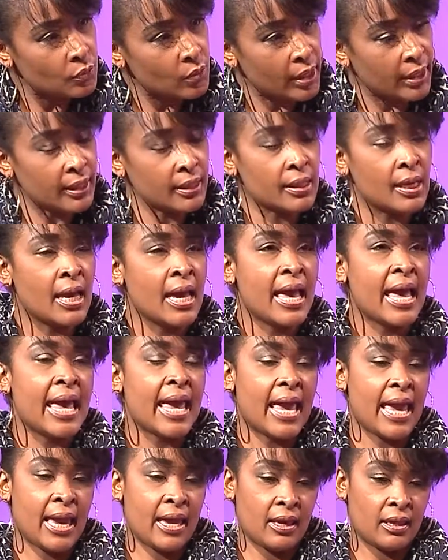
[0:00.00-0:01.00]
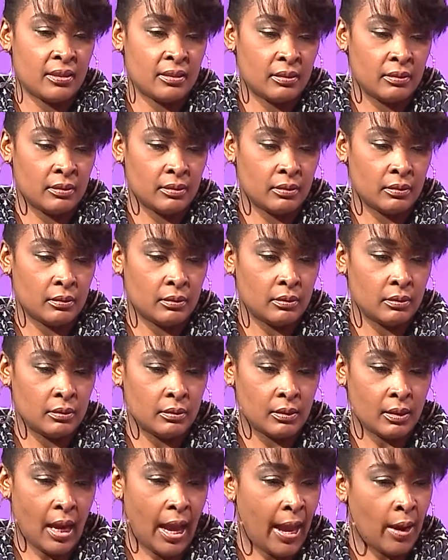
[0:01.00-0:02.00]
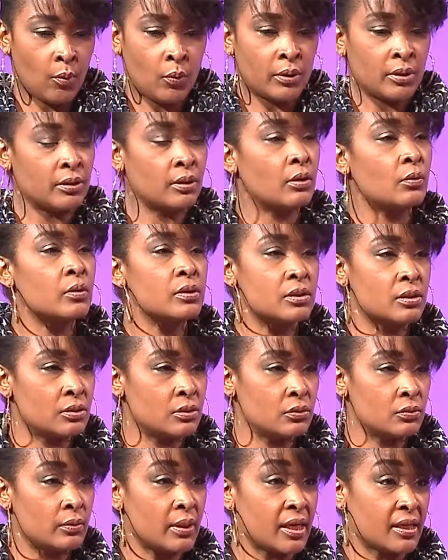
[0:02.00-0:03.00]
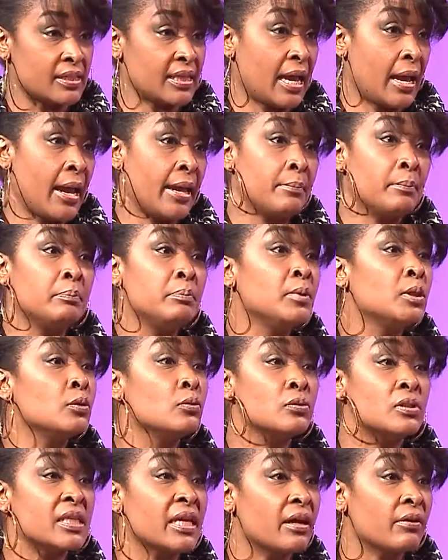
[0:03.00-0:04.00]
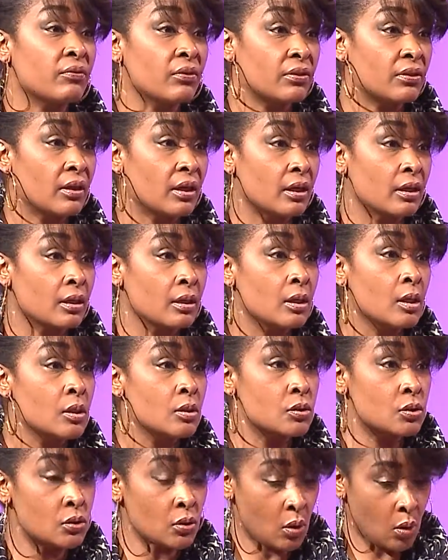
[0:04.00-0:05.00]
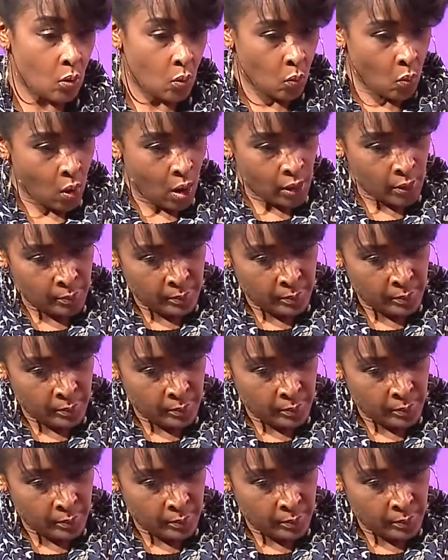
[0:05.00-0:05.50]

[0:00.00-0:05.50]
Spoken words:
Right? And I want to know what to do next. I'm new to everything. So walk